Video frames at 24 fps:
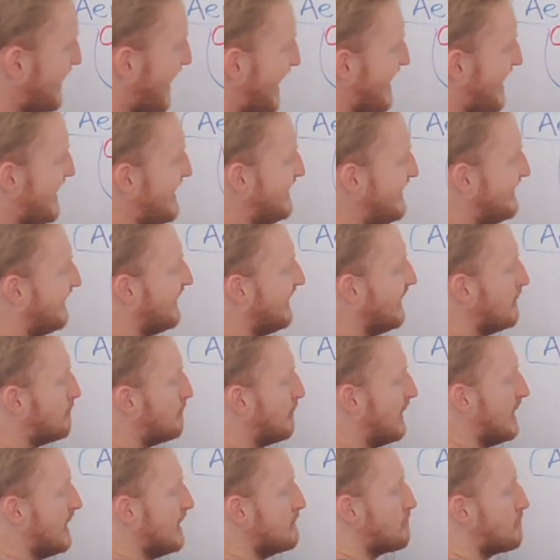
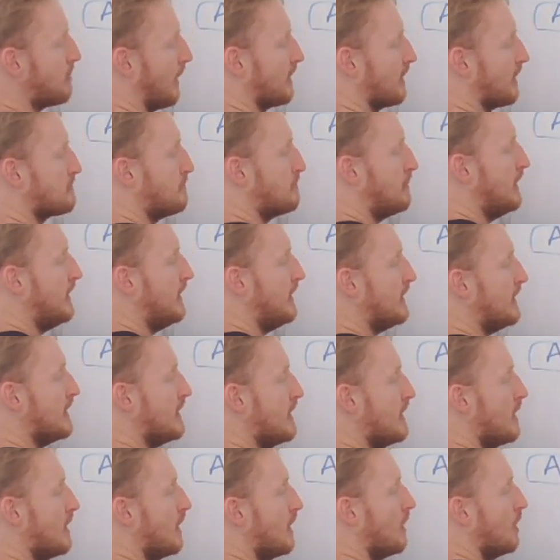ADP plus P,
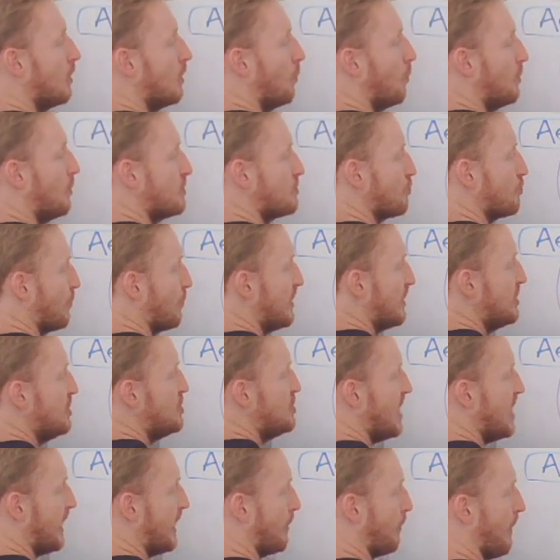which
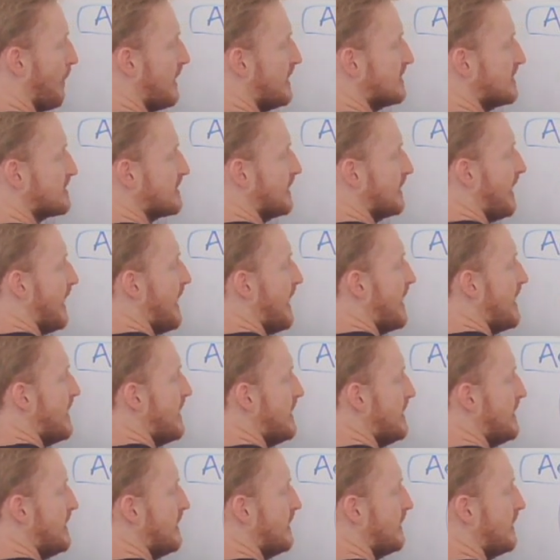regenerates an
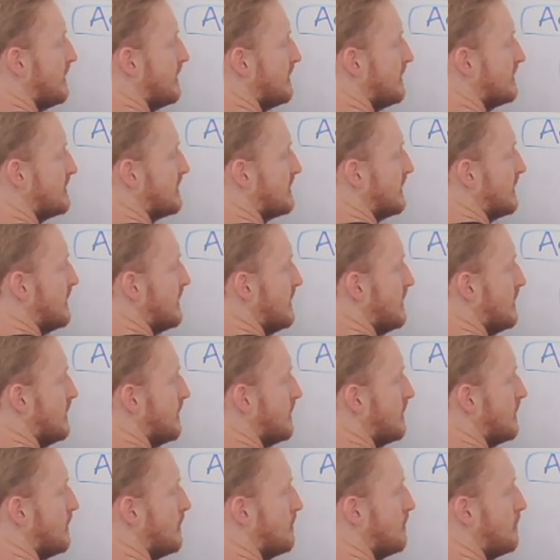
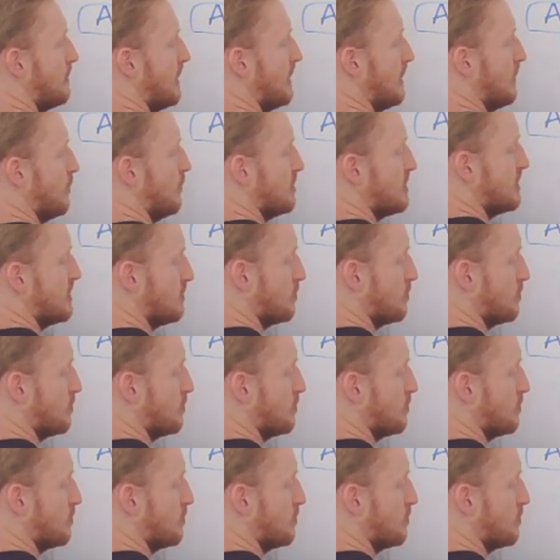ATP, which is